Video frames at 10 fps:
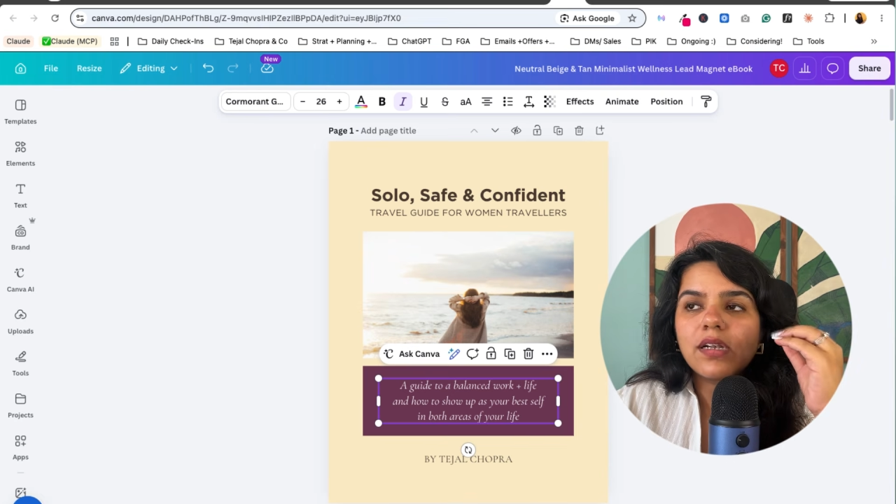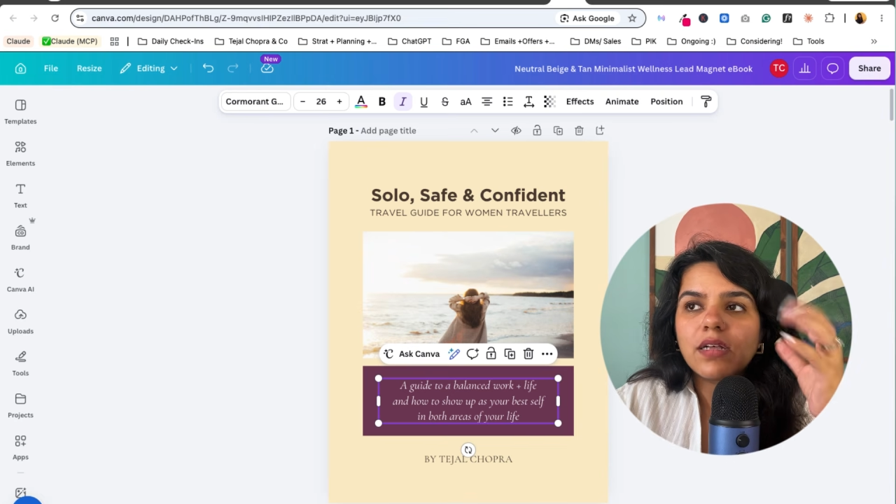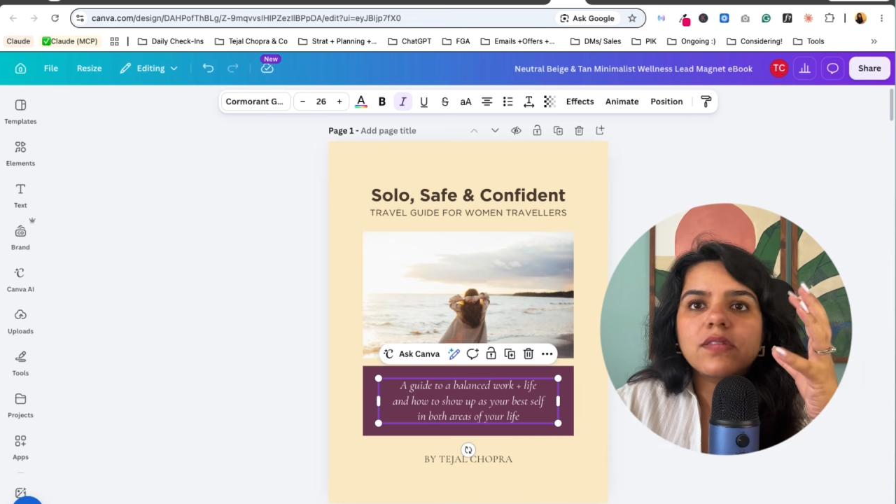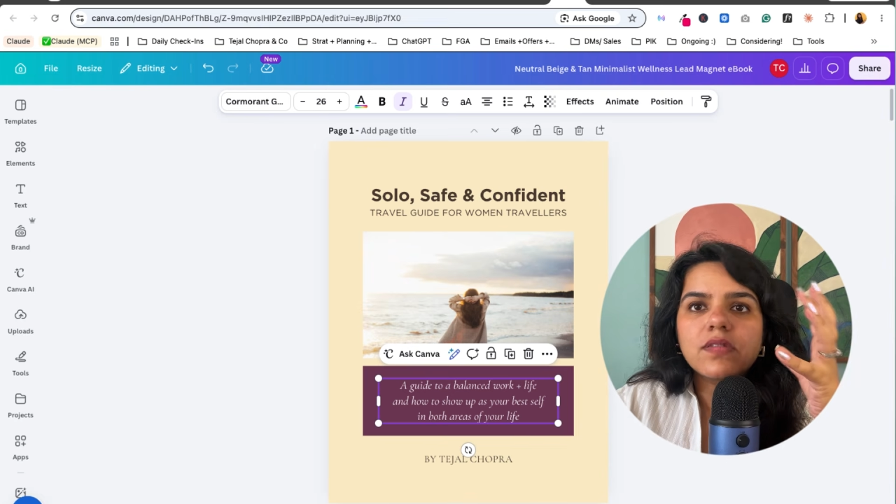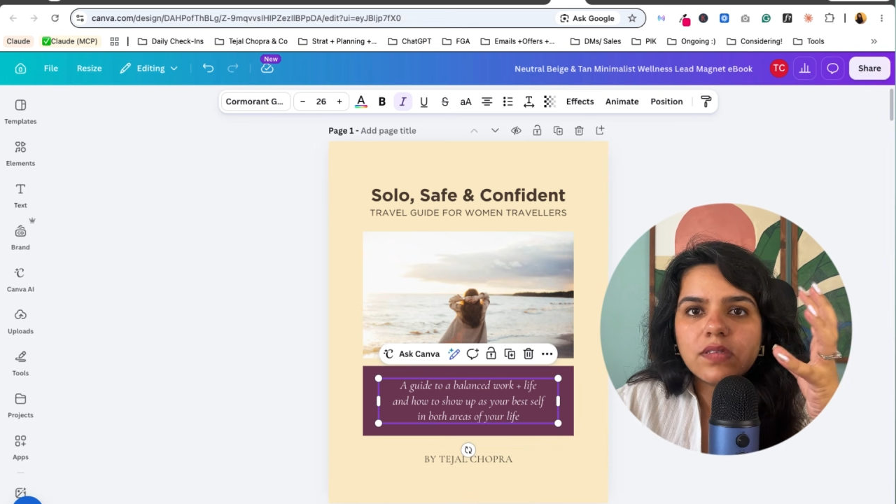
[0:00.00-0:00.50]

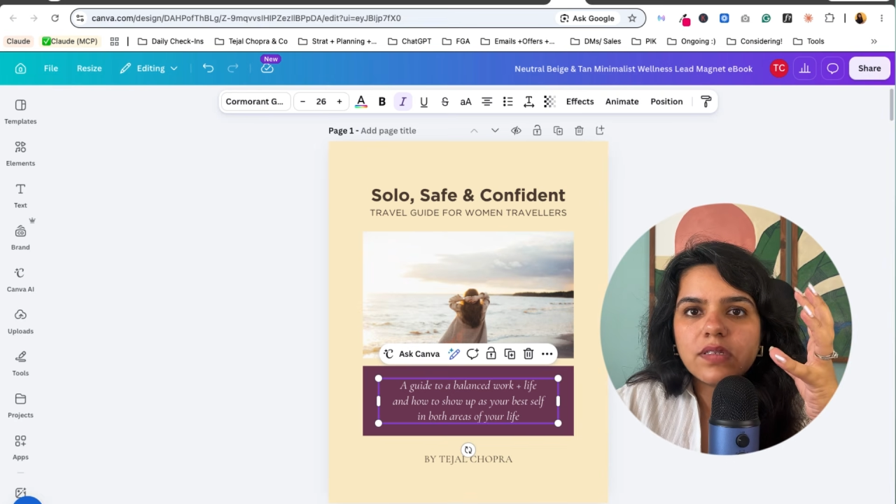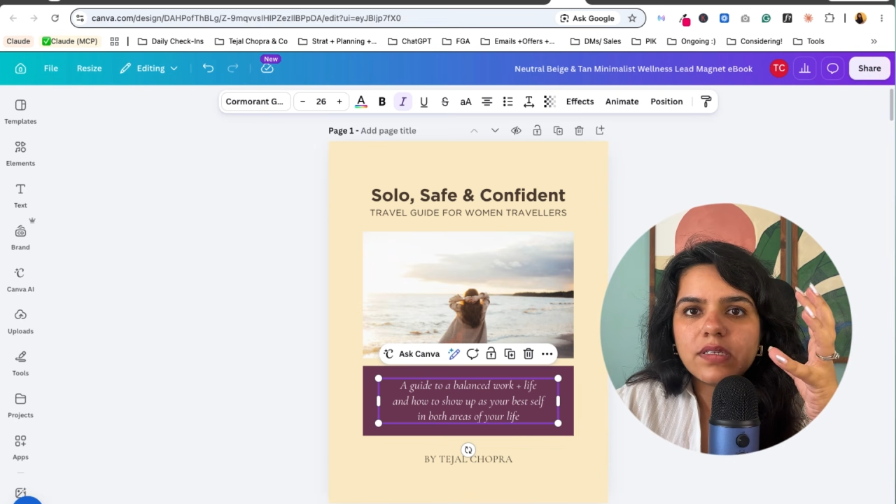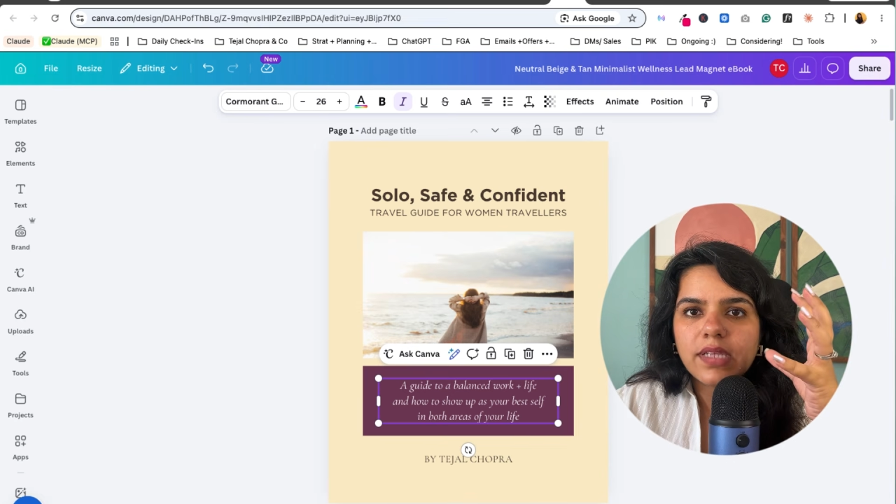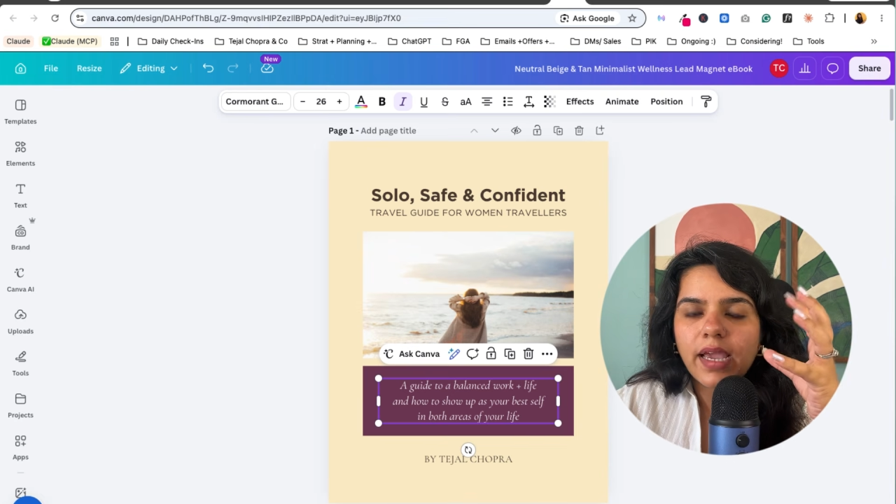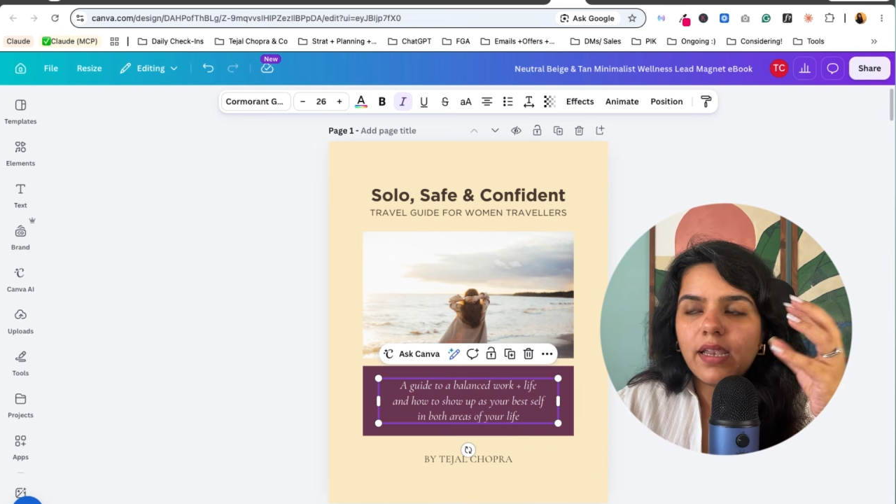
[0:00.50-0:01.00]
clusters the
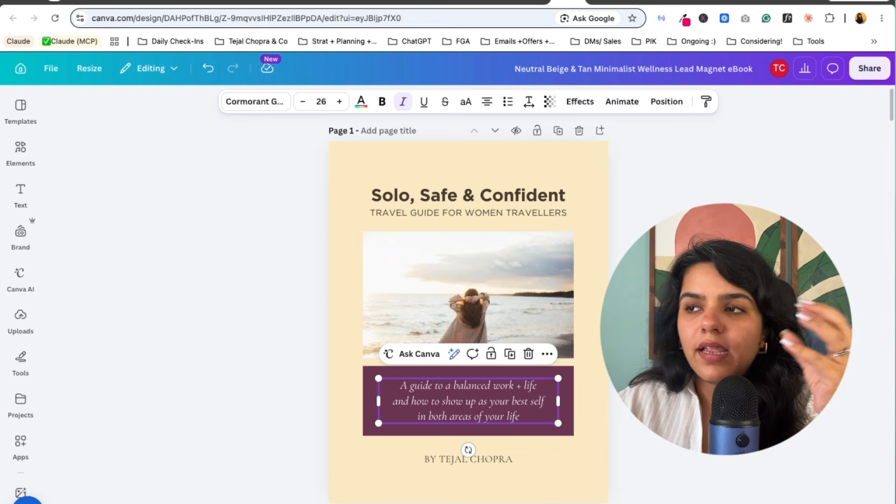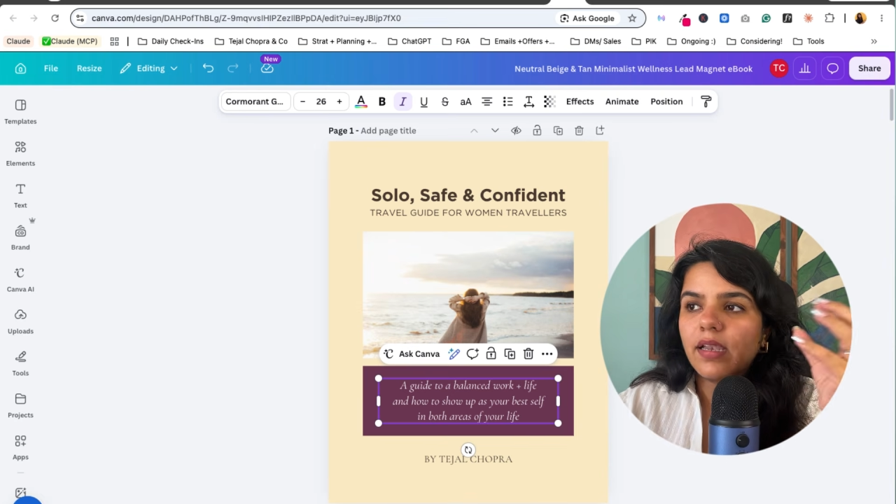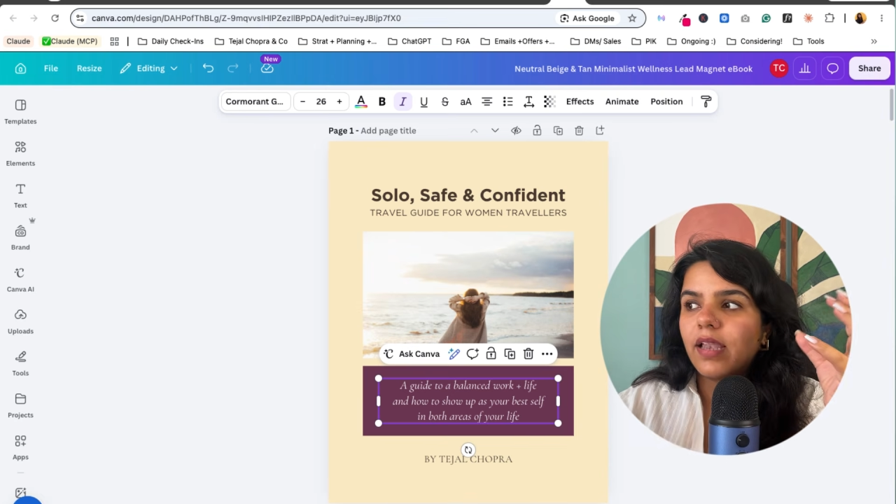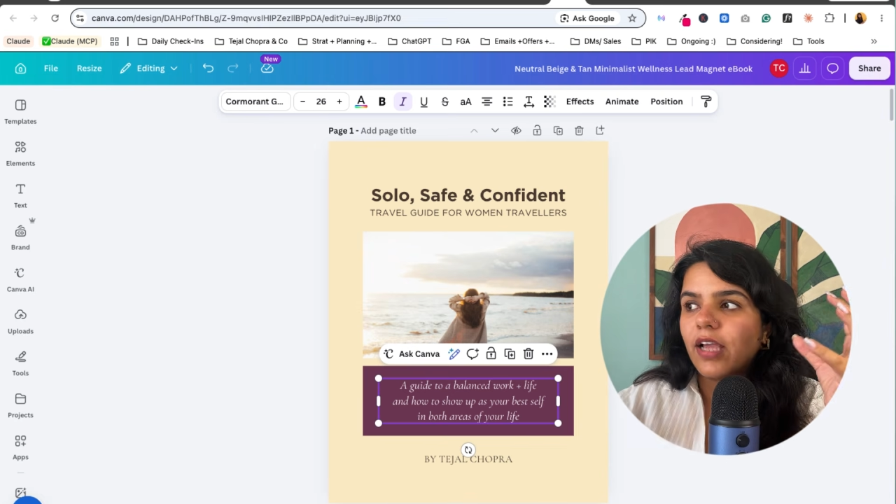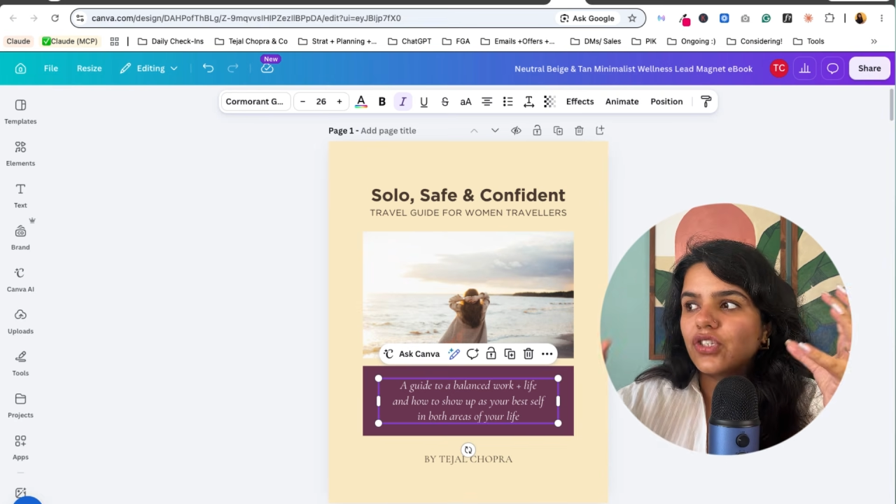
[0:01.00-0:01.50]
design and
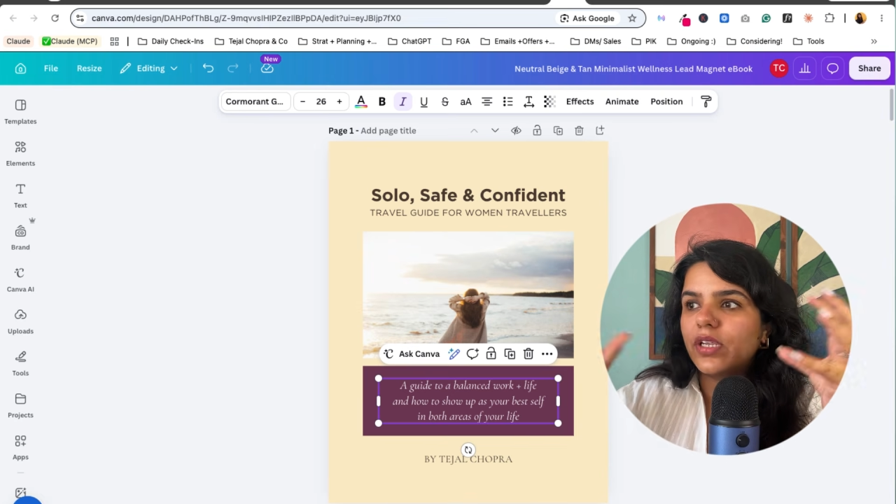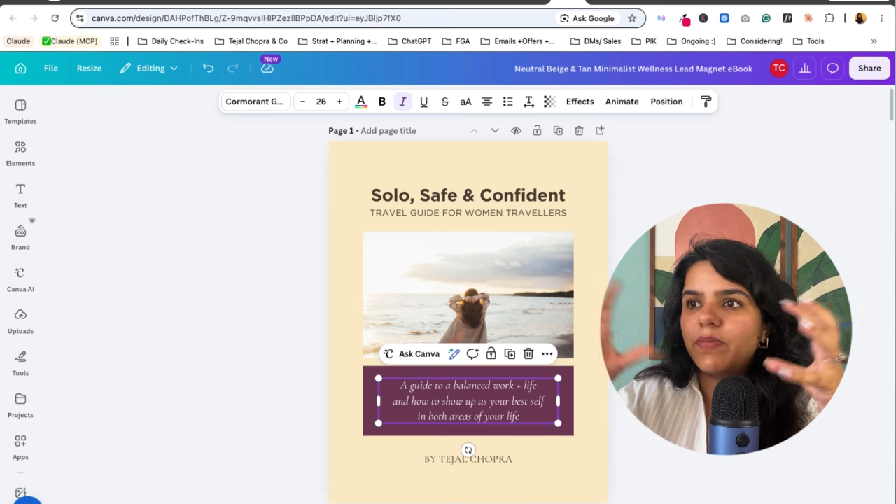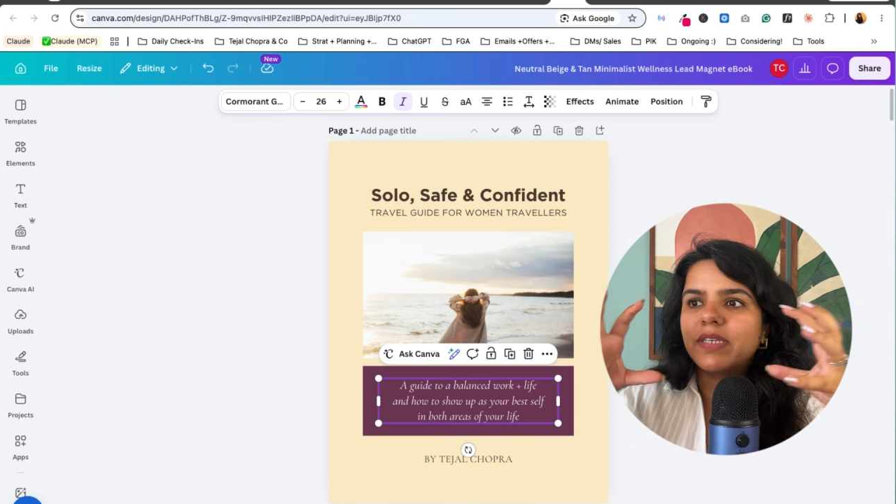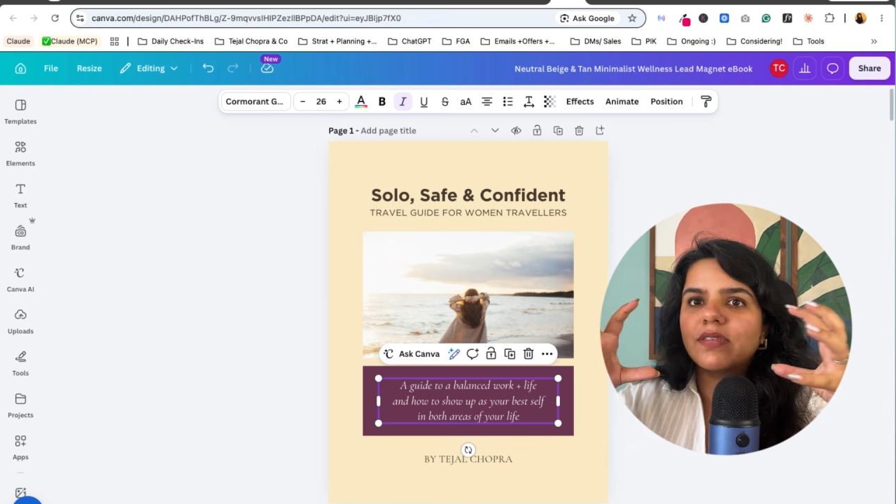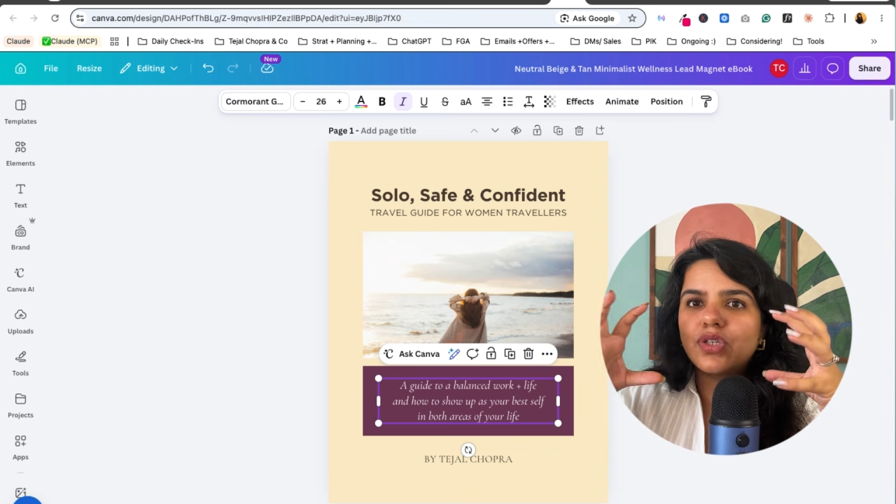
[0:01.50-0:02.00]
it actually
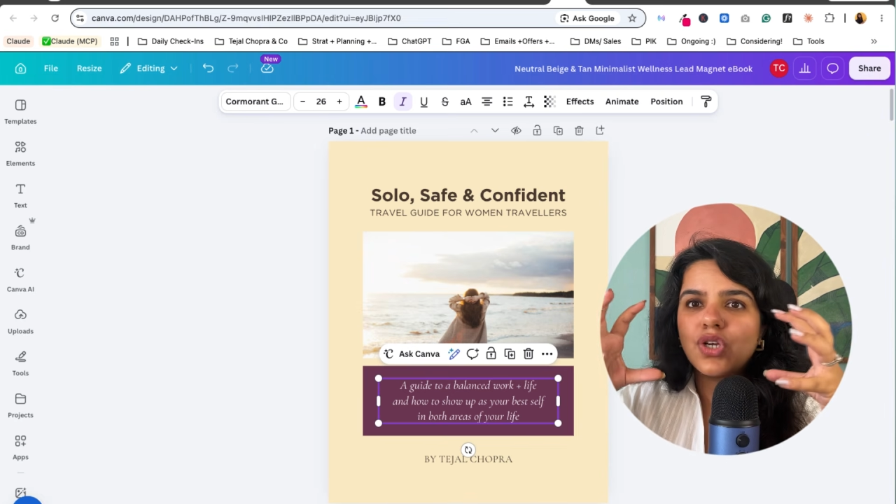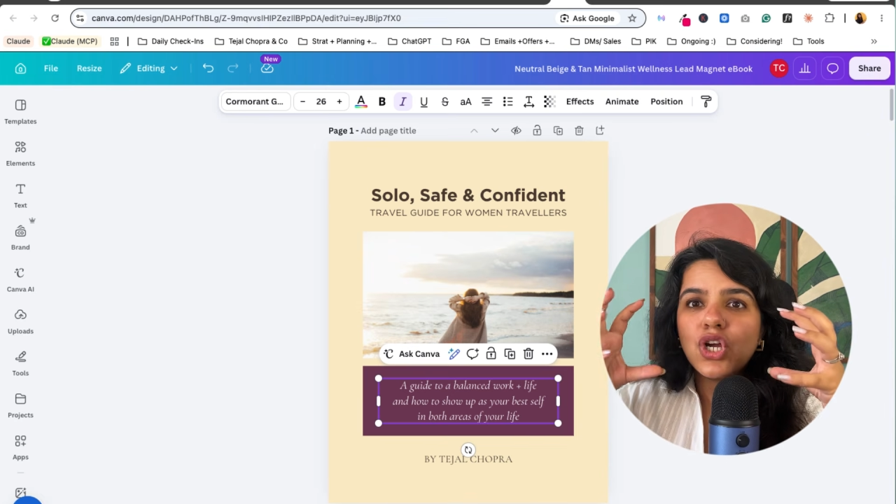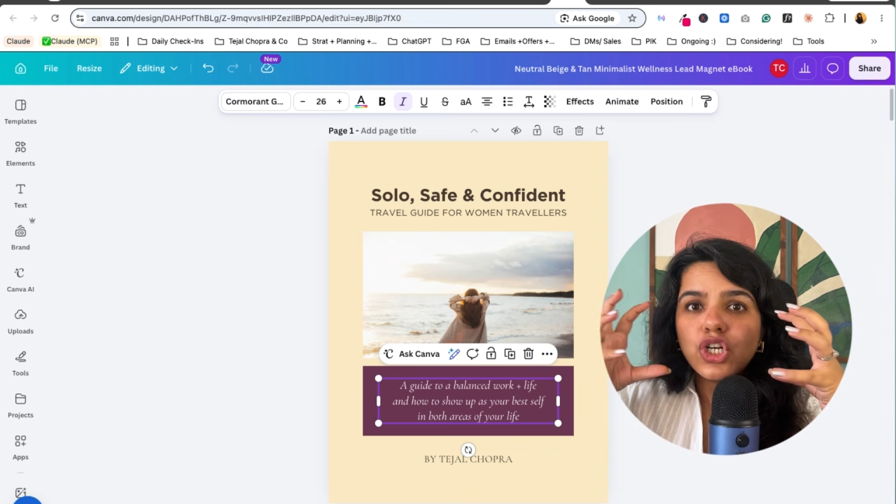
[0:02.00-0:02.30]
makes it